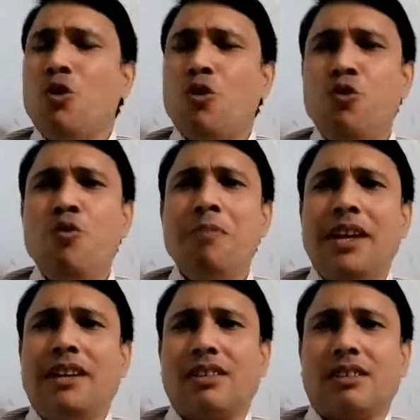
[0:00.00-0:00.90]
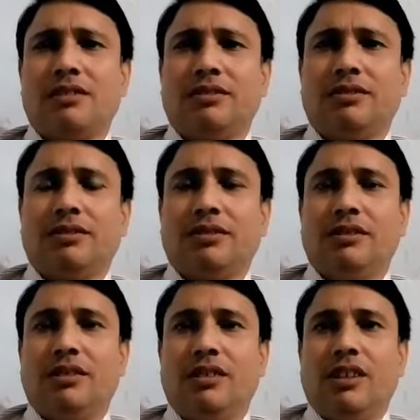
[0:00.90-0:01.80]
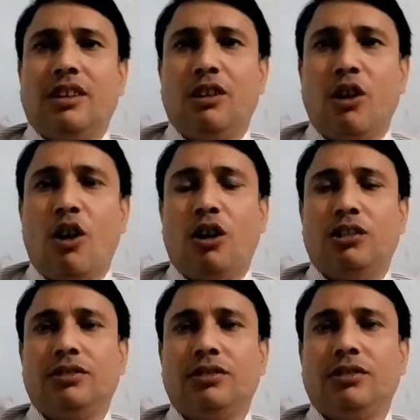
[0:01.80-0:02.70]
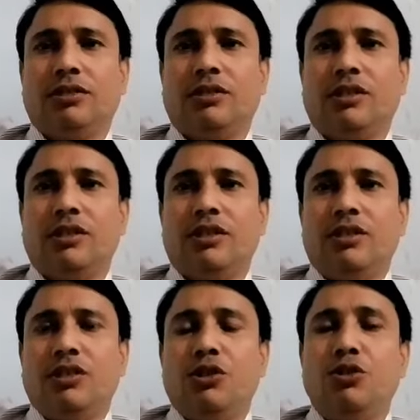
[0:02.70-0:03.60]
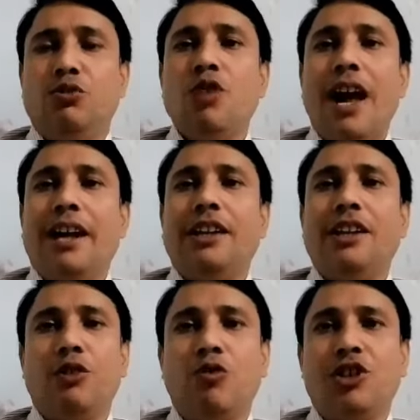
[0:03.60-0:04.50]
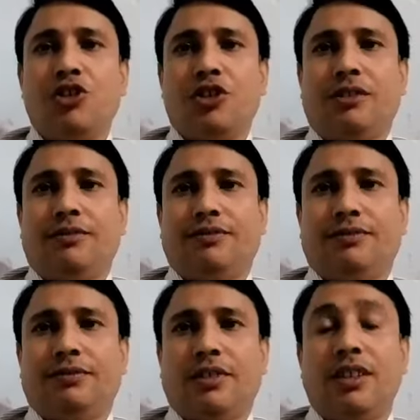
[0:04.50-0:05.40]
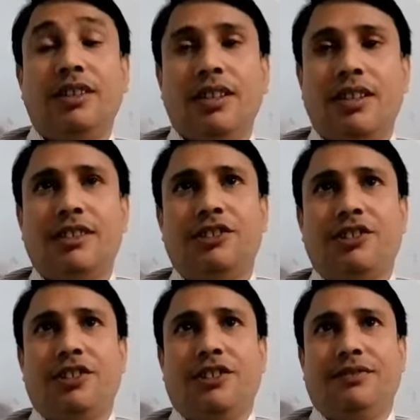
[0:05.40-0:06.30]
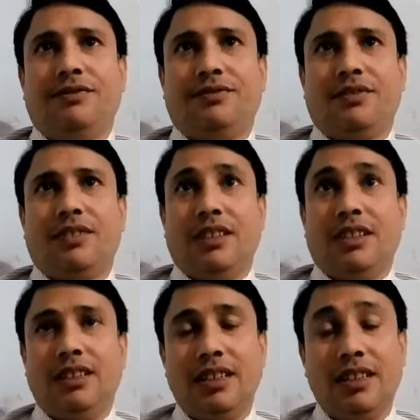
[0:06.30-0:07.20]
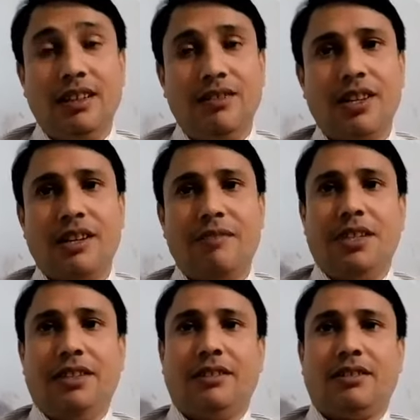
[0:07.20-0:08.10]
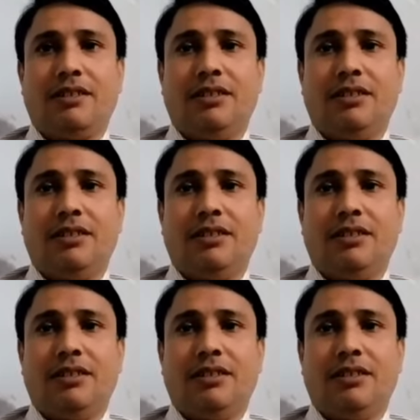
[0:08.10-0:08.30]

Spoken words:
who makes law, rule and regulation in a country? The government.